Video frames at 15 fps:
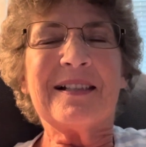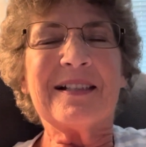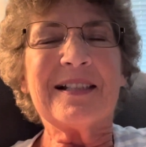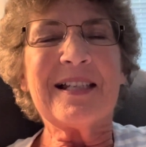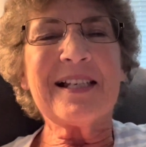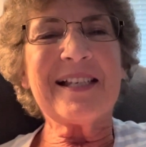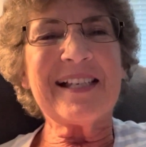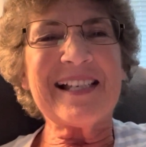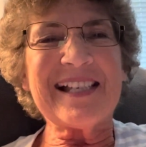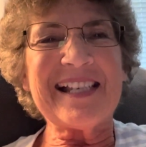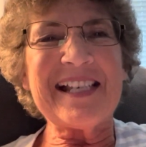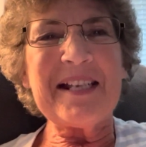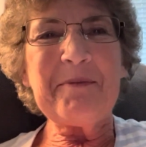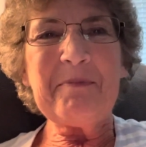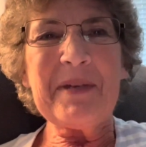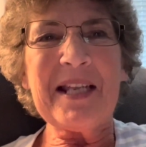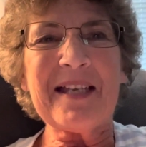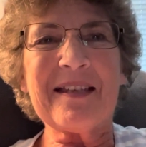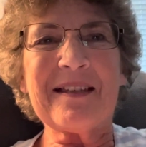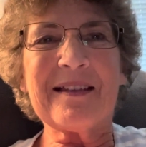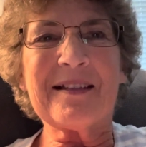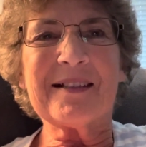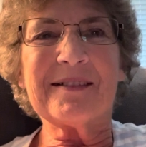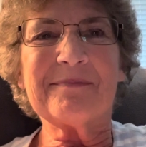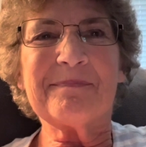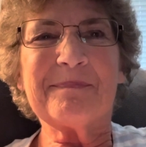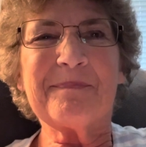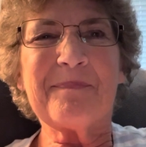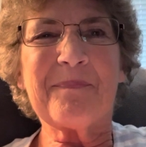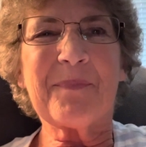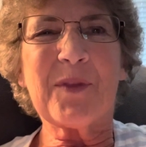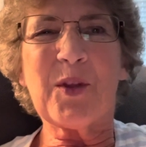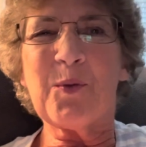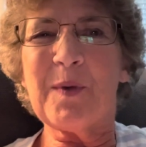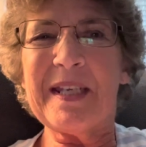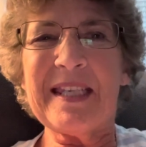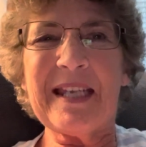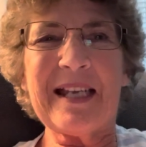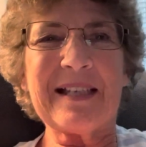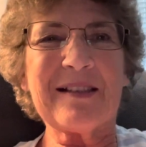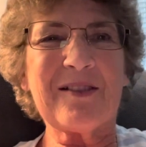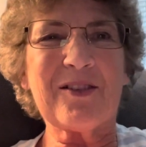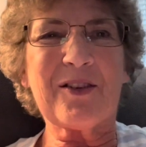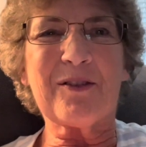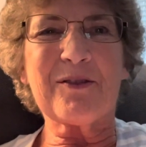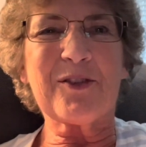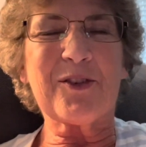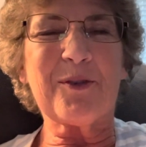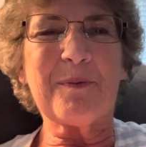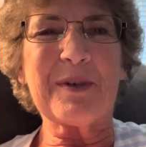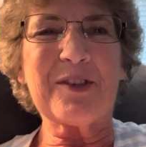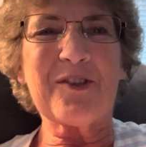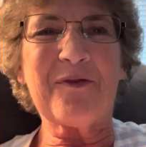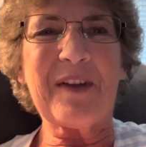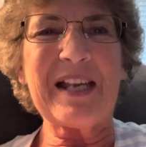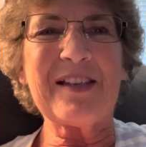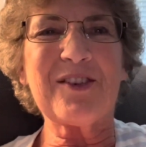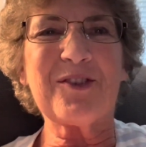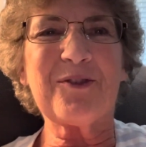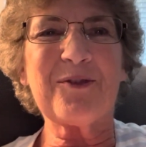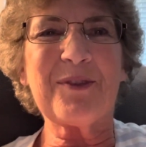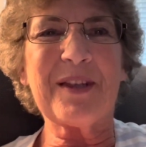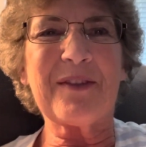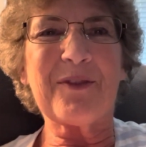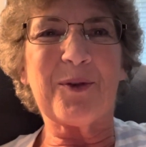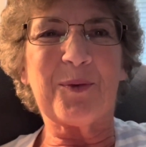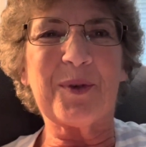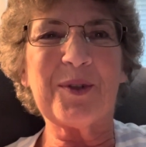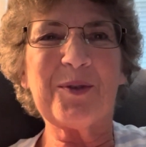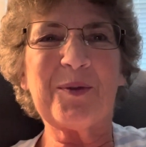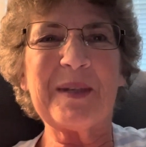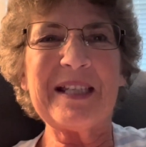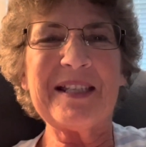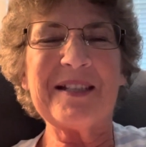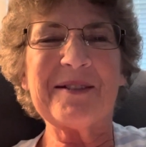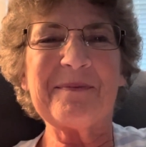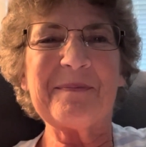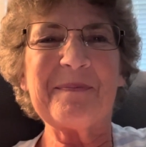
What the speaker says: Does it seem like the weekends go so much faster than the work week?